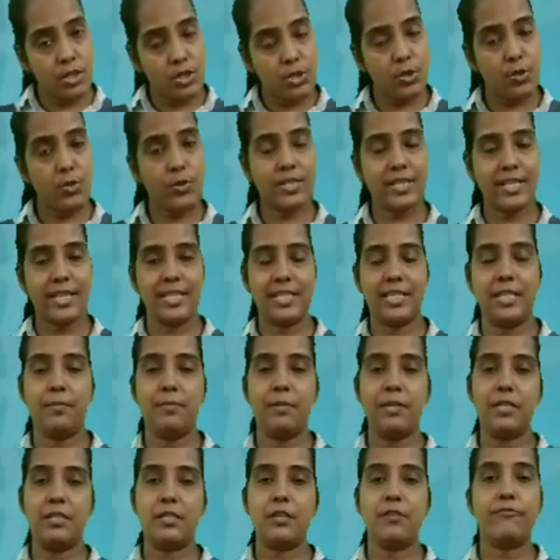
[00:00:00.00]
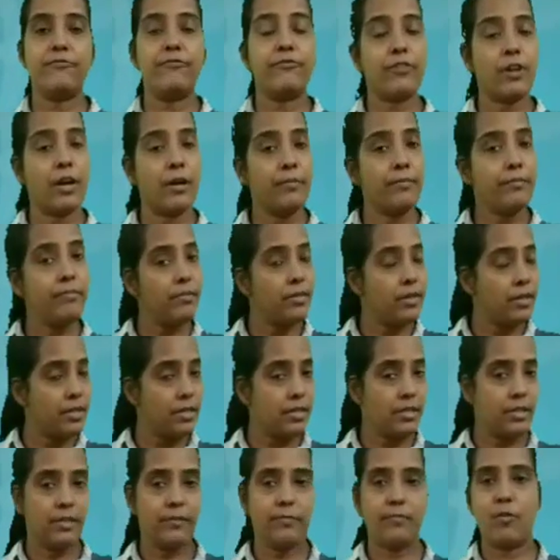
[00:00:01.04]
2 cm from
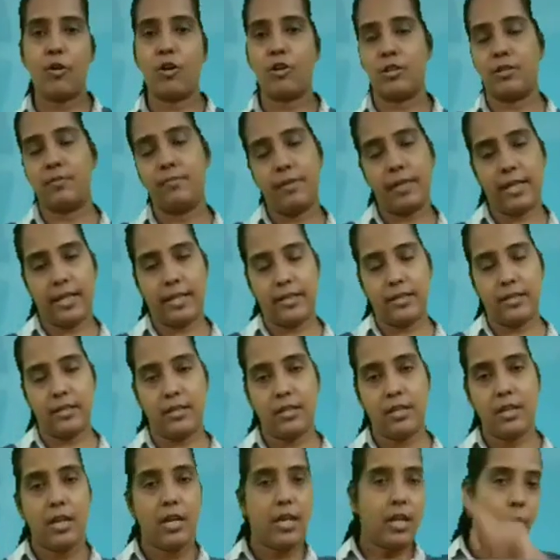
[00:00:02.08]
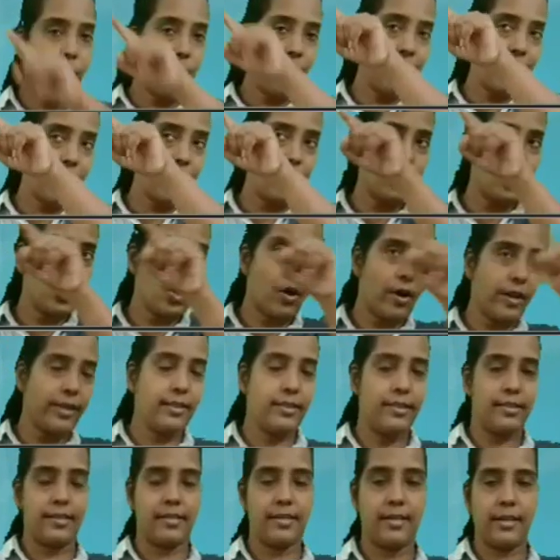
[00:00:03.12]
the bottom line. Now I can
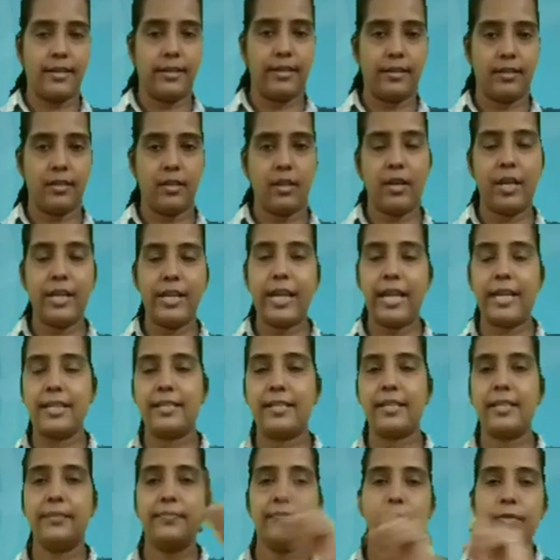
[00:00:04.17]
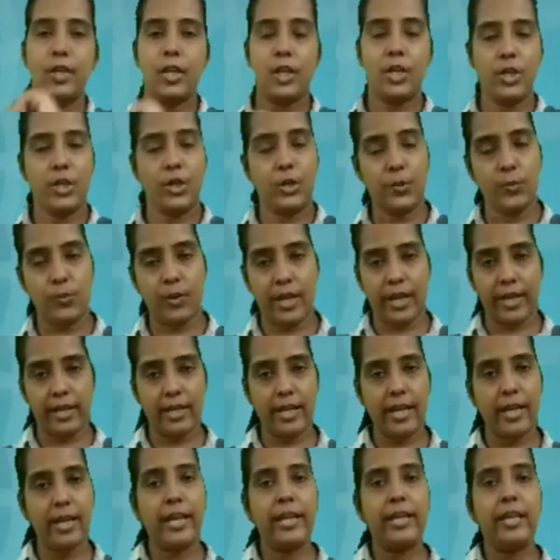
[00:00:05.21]
join this line. I get a new
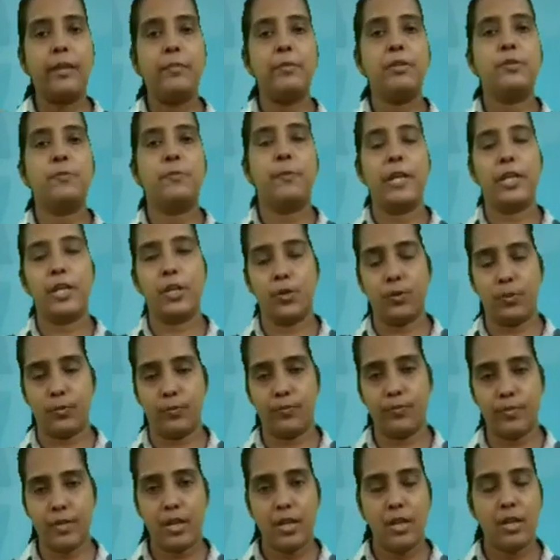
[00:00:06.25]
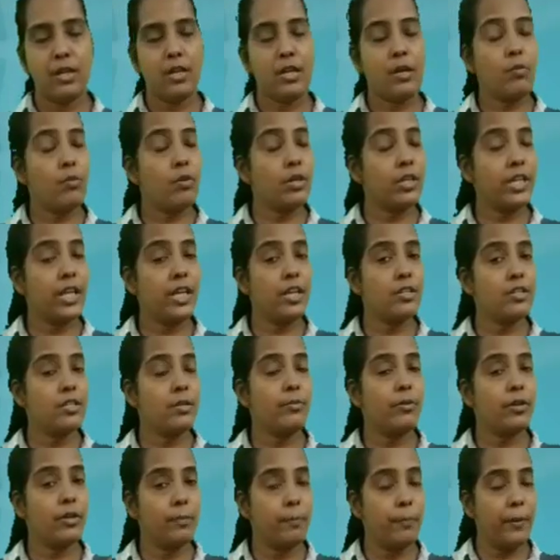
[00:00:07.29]
line and I name it PQ. Now what can you say
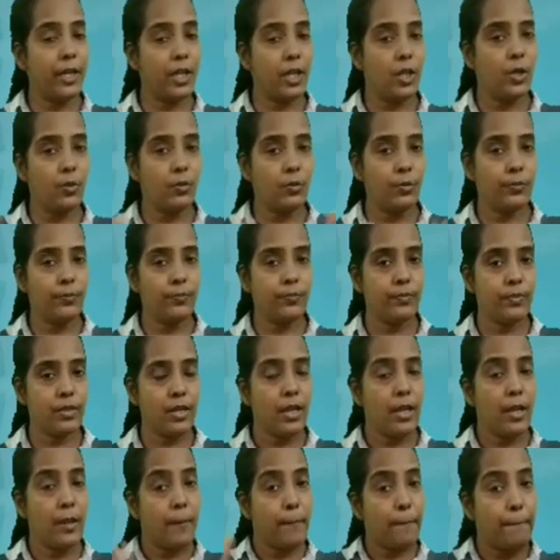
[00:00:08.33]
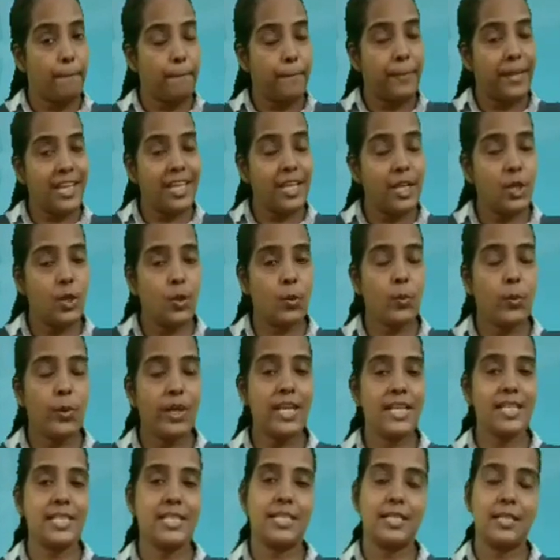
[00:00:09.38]
about PQ? PQ
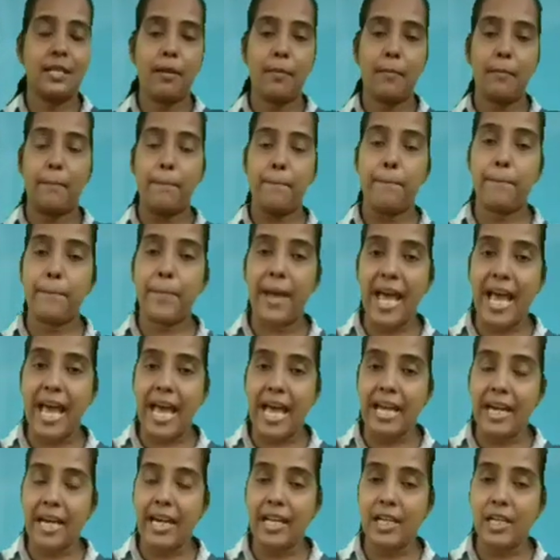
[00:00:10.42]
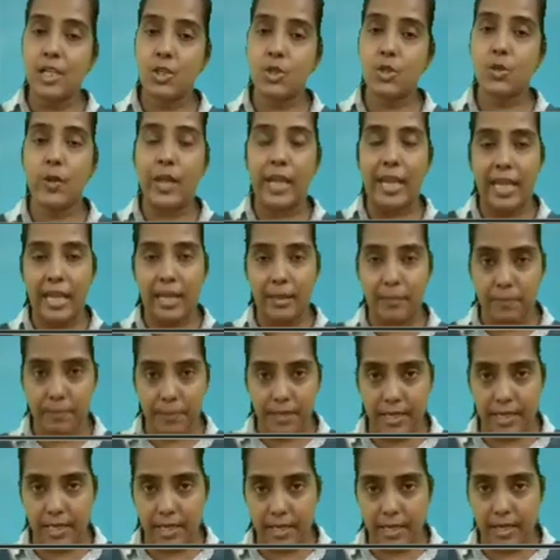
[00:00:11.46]
is parallel to
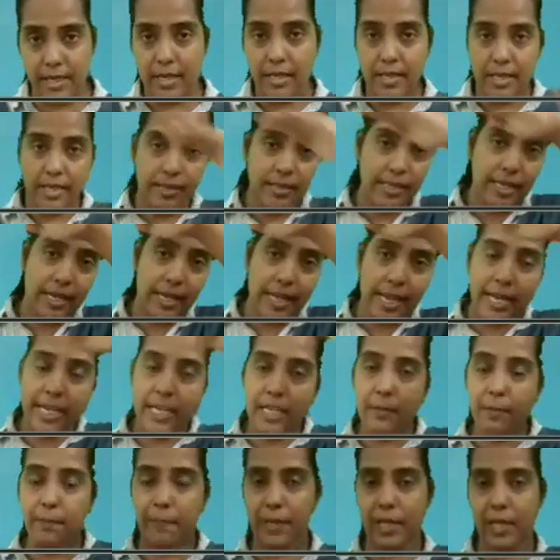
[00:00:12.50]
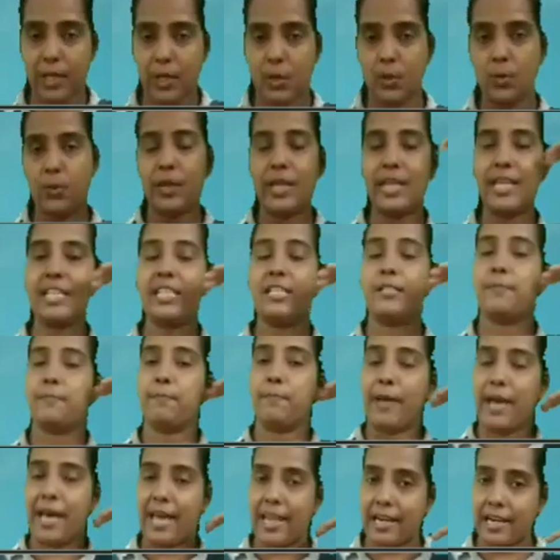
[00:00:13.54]
AB. The line PQ is
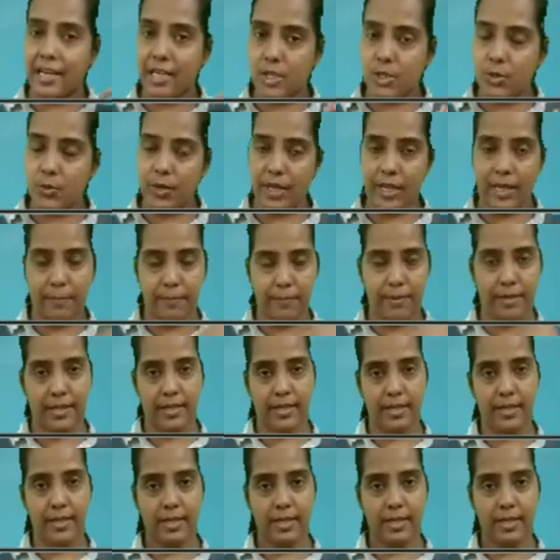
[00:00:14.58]
parallel to AB.